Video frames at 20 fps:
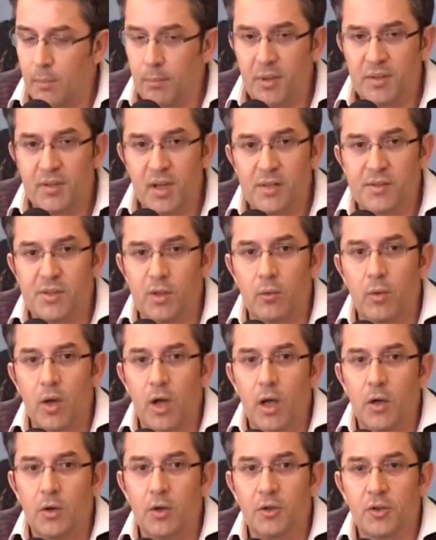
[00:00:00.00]
but also
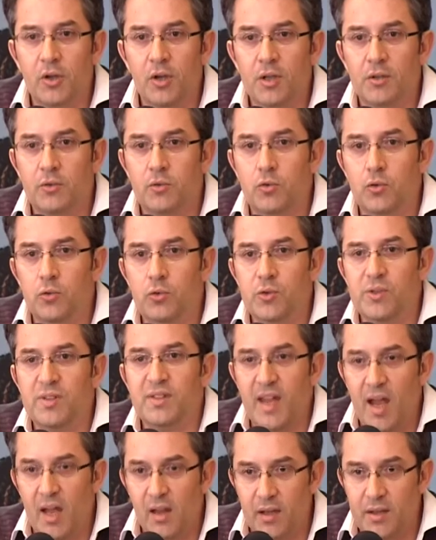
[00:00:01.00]
not only to use
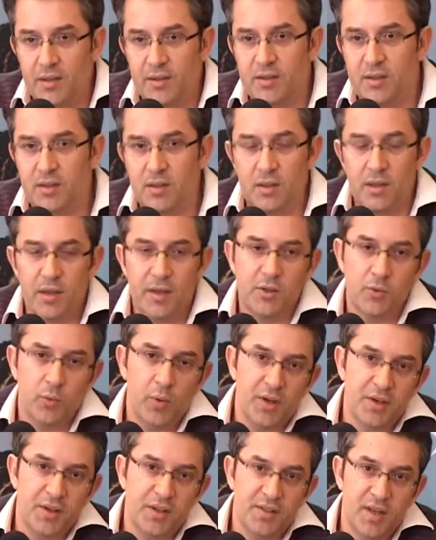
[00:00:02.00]
talent as
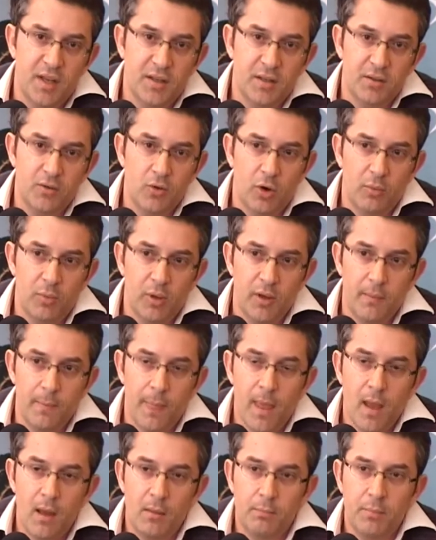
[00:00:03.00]
we understand it normally,
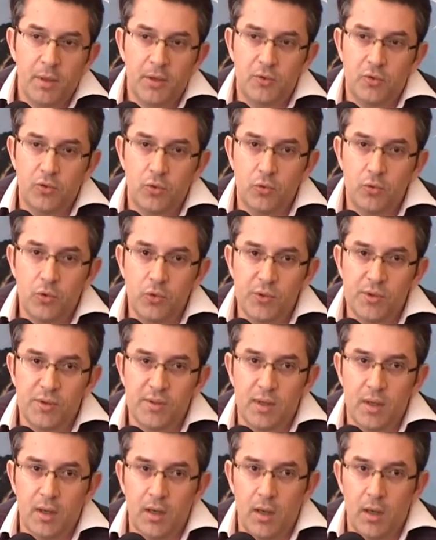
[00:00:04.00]
but to
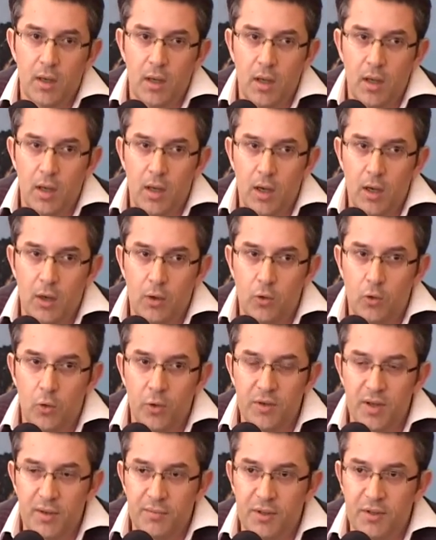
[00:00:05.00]
use
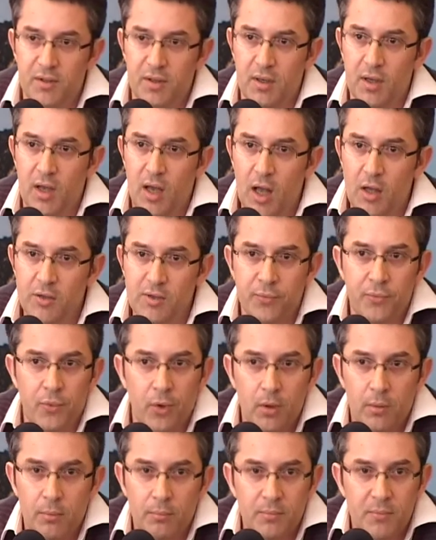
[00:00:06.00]
creativity also
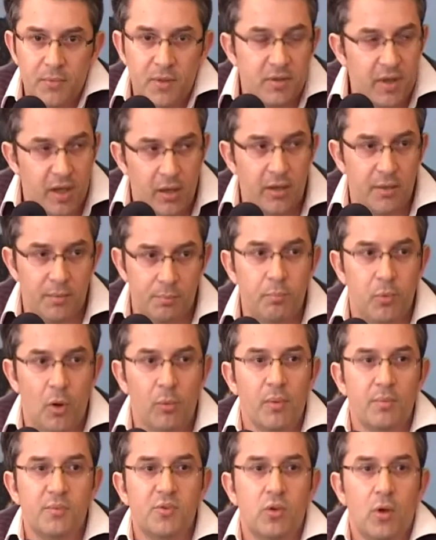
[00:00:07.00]
for the daily
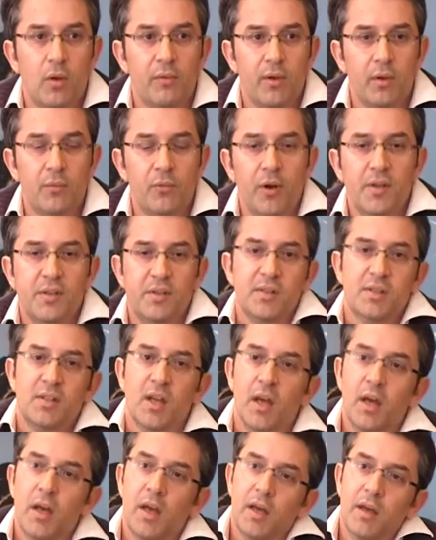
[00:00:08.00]
problem solving. For instance,
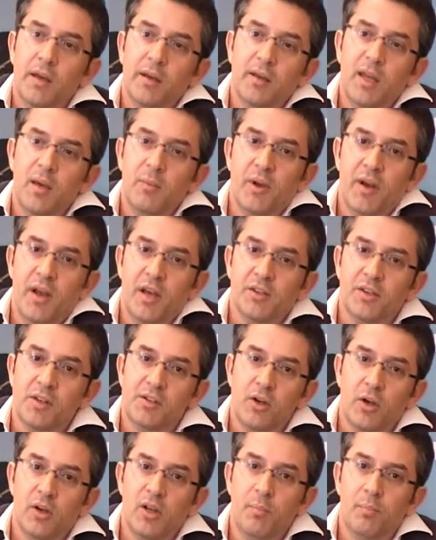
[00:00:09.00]
Guimarães is
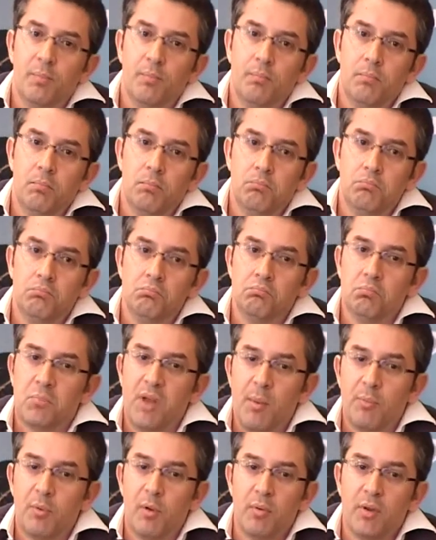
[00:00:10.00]
the only
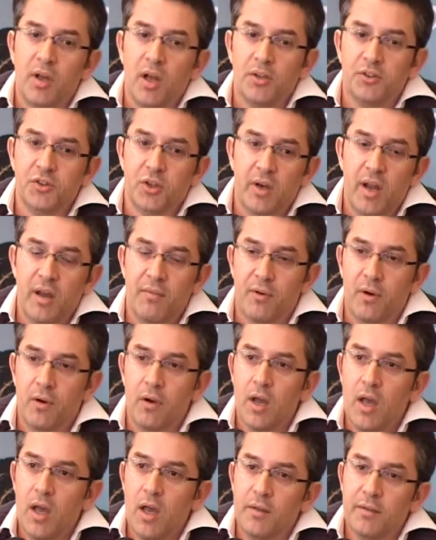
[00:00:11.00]
capital culture ever
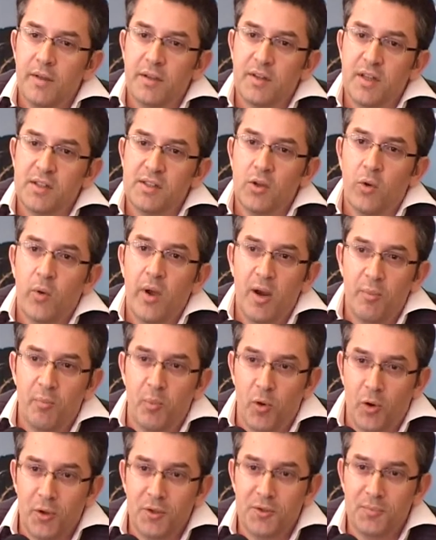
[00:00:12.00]
that has no
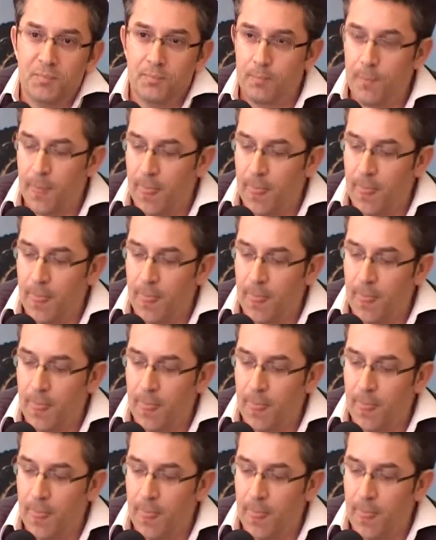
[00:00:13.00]
airport.